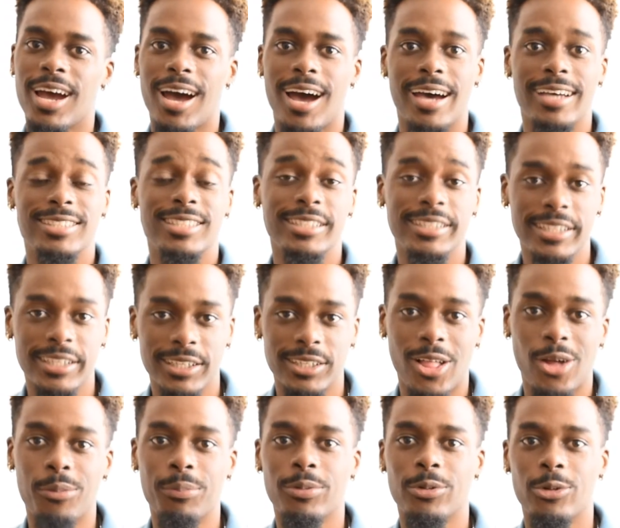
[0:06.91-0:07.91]
It's a
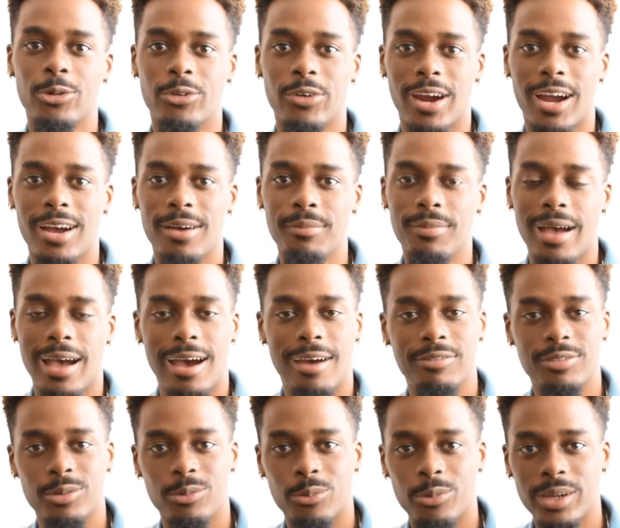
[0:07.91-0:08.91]
year-long program,
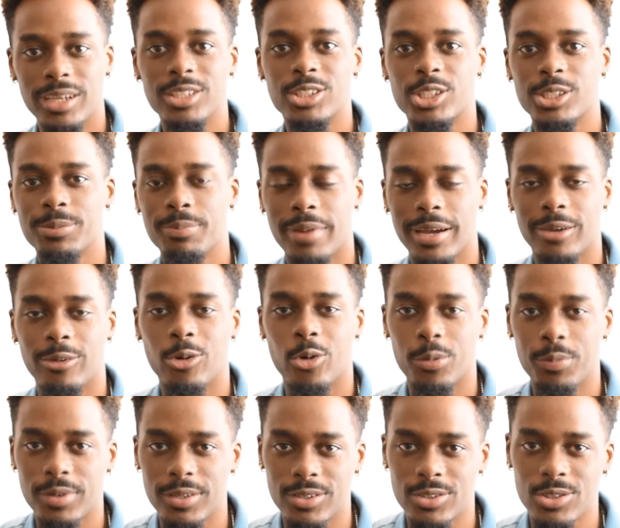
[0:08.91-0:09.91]
after which my
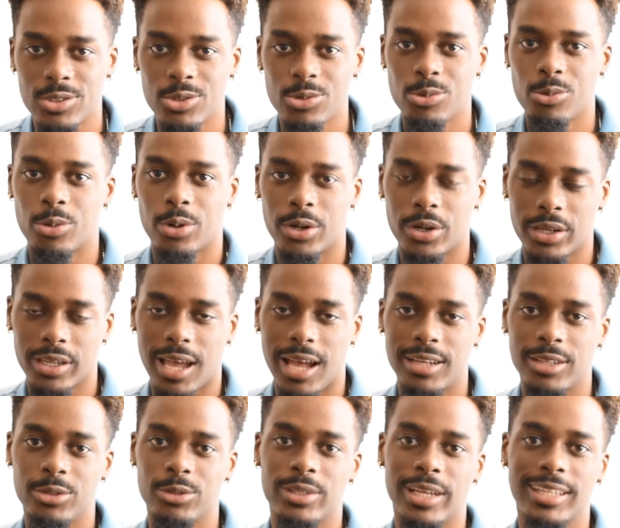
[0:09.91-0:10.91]
hope is to work
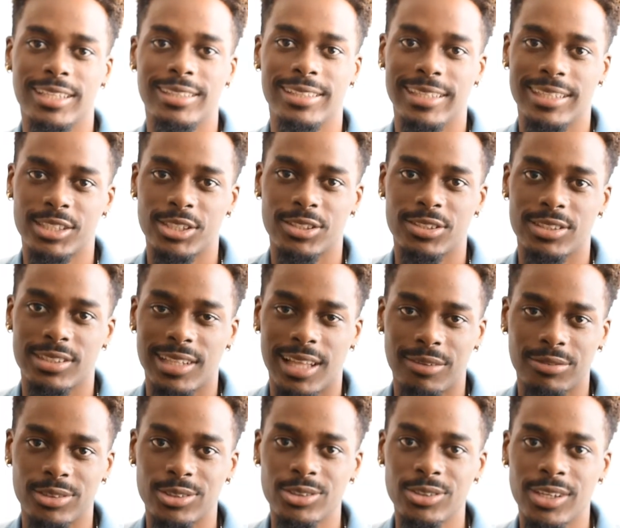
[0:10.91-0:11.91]
at the United Nations
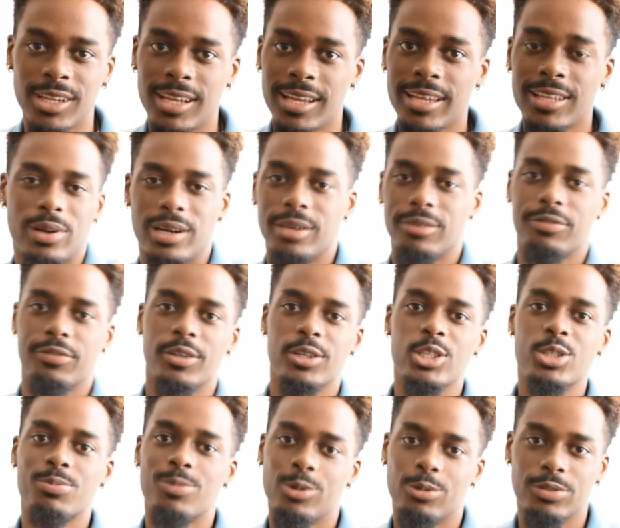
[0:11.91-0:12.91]
level. When I
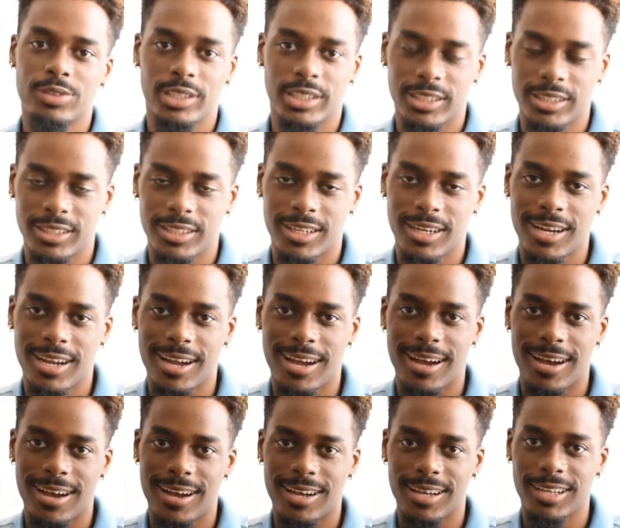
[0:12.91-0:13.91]
first moved here,
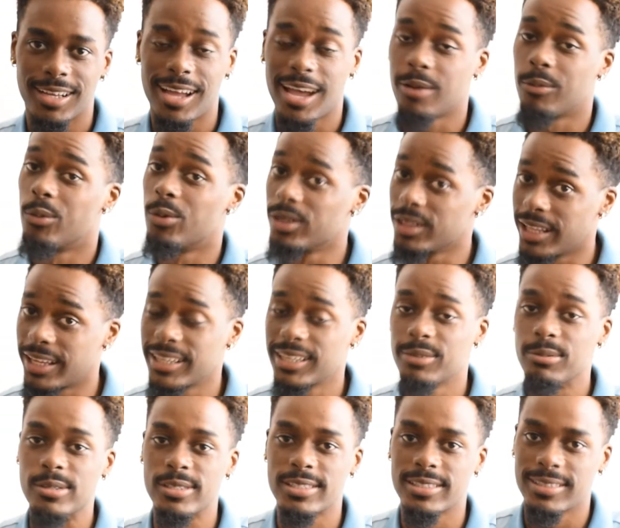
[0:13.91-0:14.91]
I won't lie,
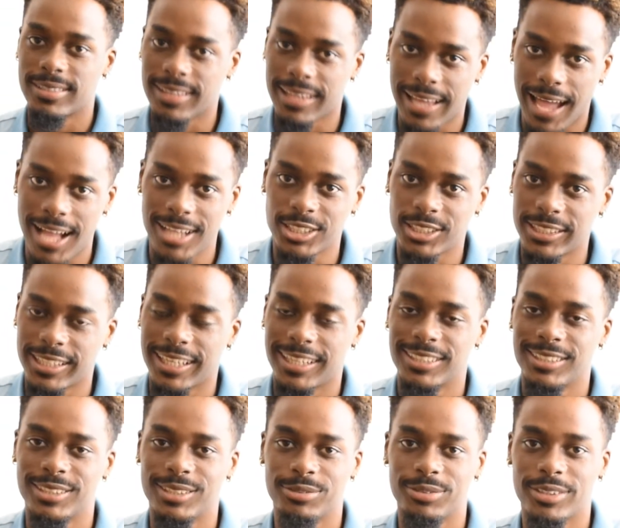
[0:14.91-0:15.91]
it was actually
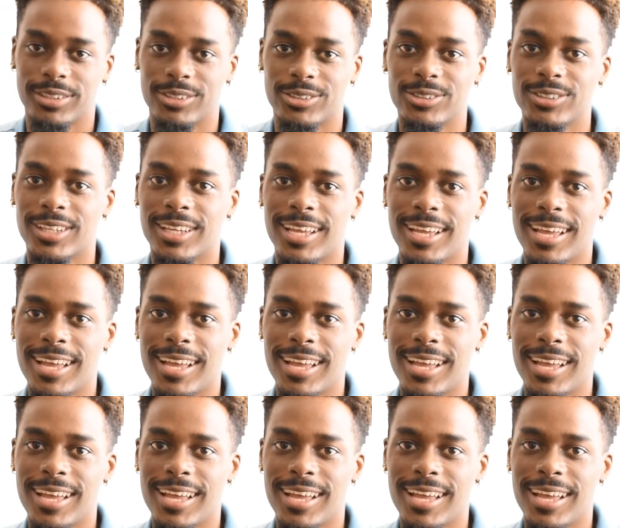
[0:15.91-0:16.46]
kind of difficult.